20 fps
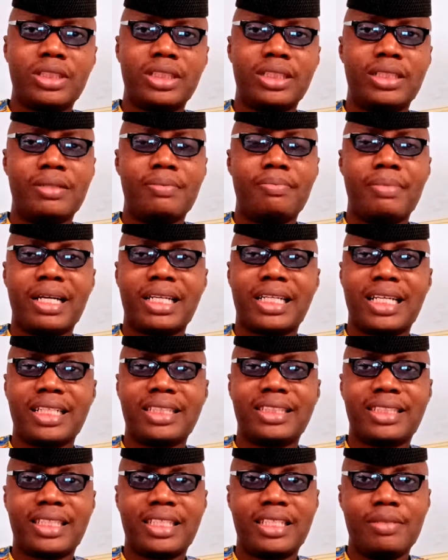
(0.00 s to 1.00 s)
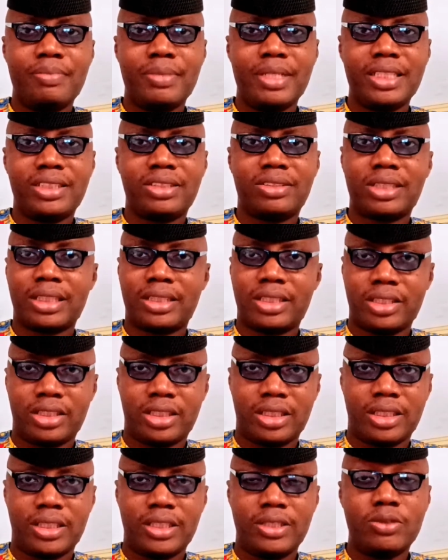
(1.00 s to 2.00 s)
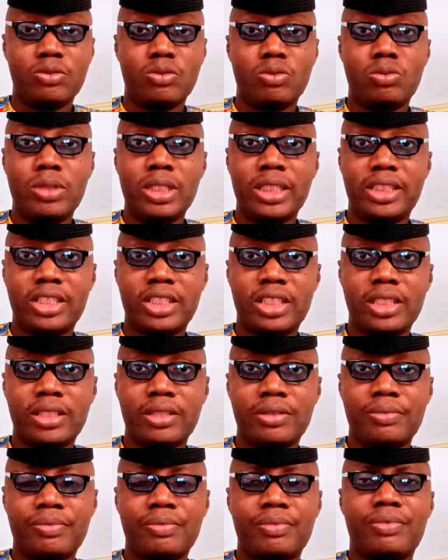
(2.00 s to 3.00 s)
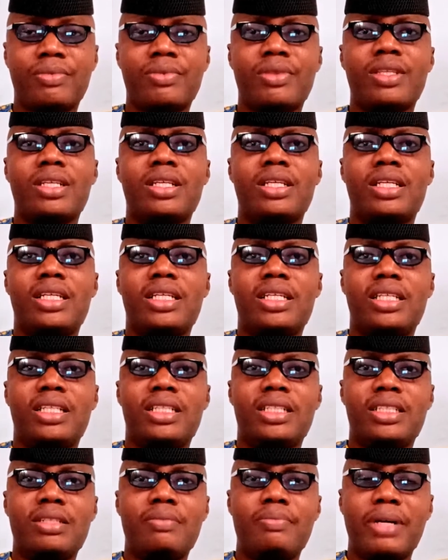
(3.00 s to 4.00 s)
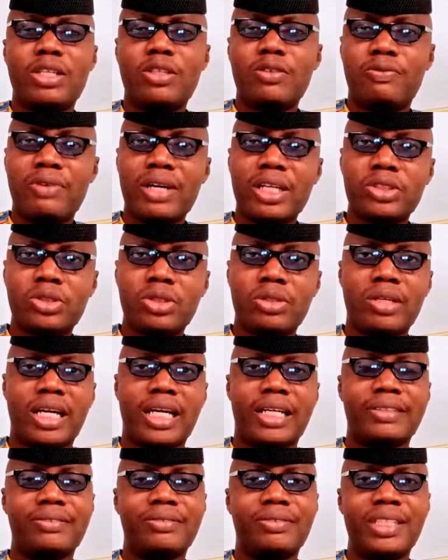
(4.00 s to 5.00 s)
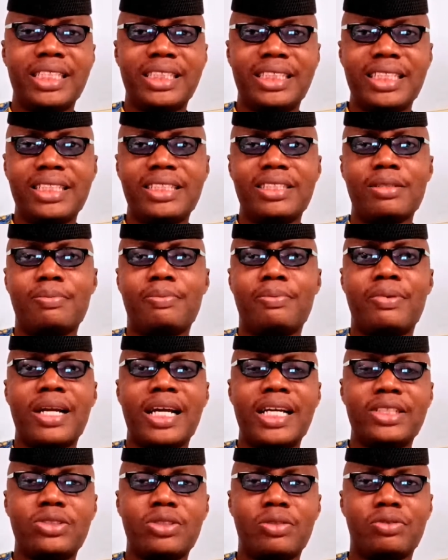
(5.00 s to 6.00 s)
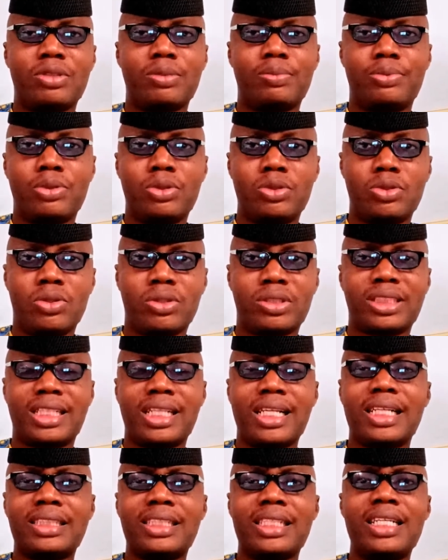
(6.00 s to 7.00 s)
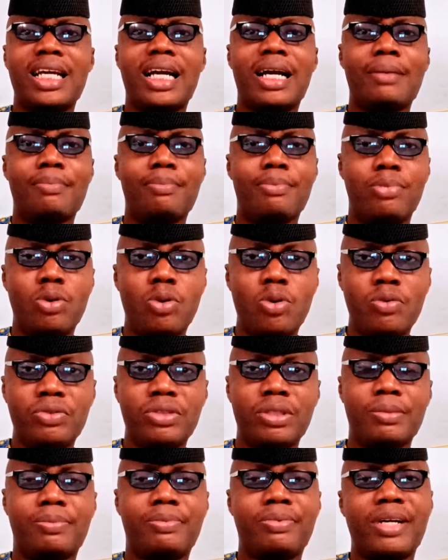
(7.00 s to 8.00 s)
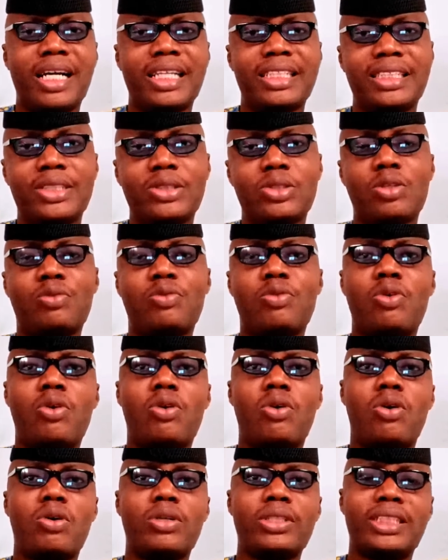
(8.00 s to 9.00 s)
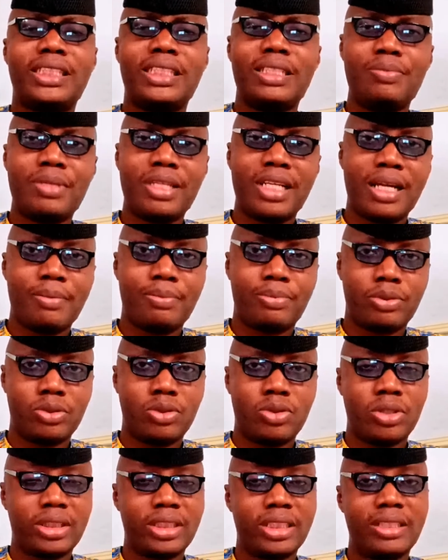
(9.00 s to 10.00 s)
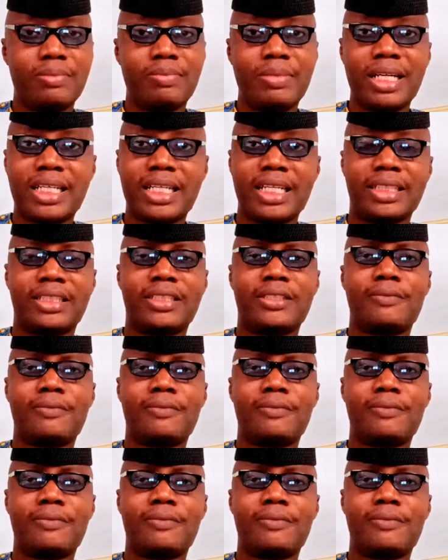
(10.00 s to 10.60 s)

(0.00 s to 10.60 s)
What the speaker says: the market skimming strategy, in which the manufacturer raises the price of the product slightly above the prices of similar products in the market,